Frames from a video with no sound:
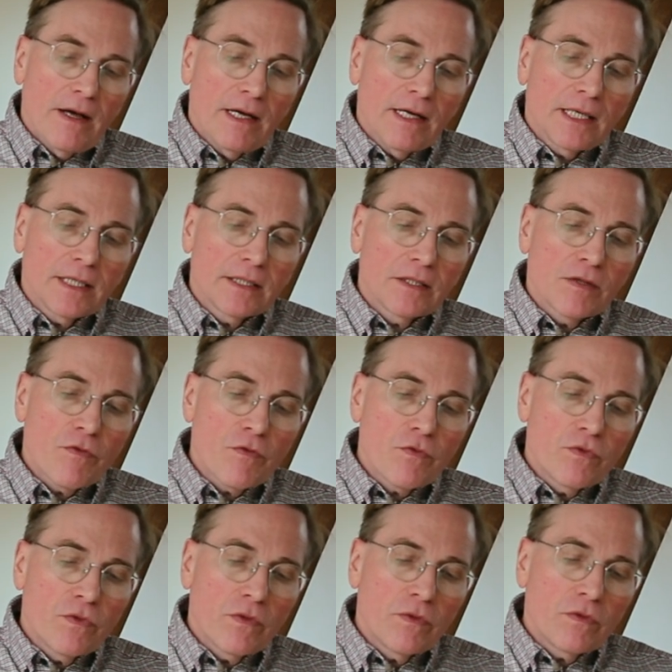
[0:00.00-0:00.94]
uh,
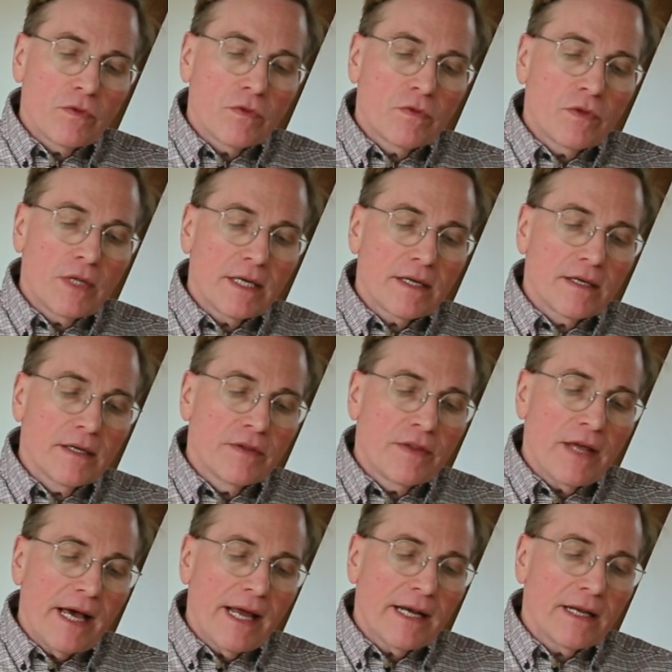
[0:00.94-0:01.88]
that,
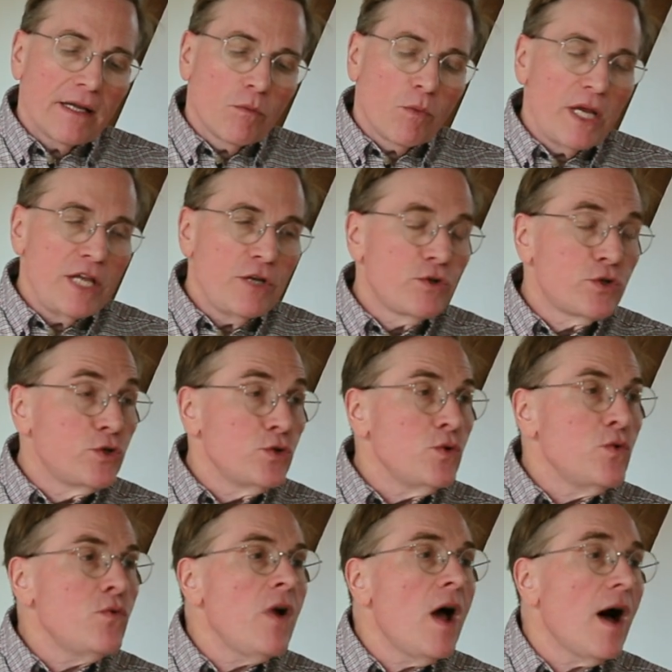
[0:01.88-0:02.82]
that we
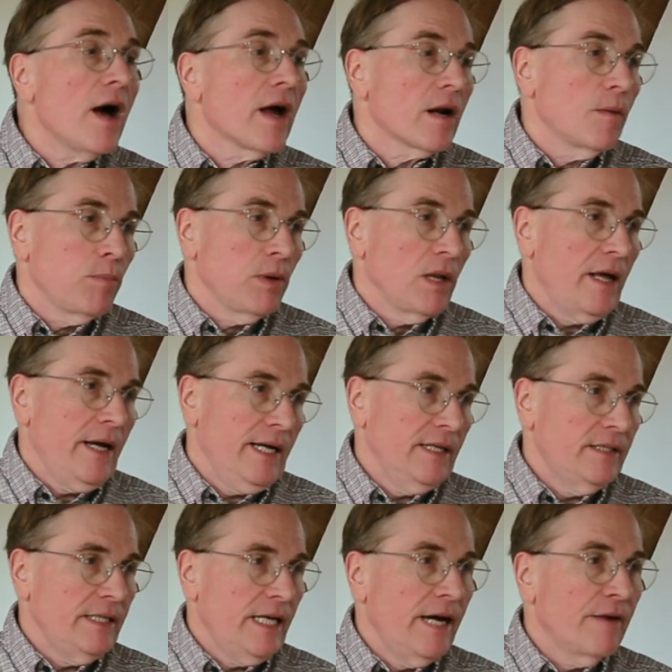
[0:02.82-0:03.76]
do not apply
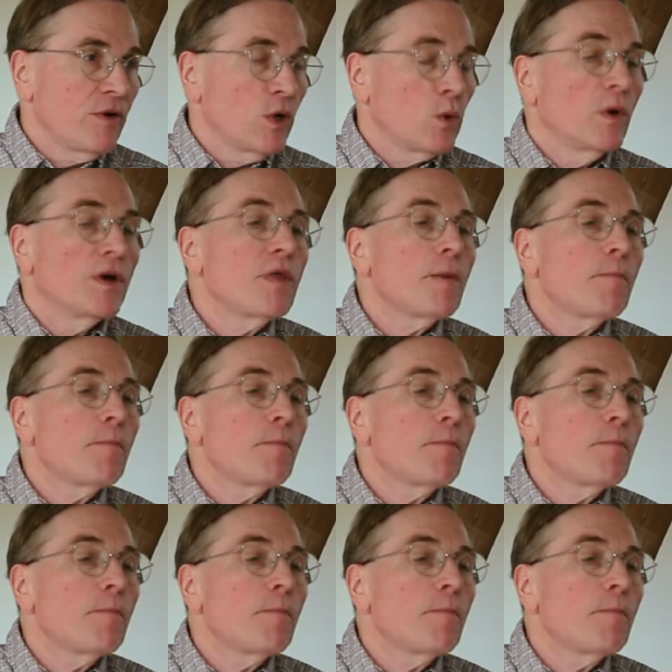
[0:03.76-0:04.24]
it to everyone.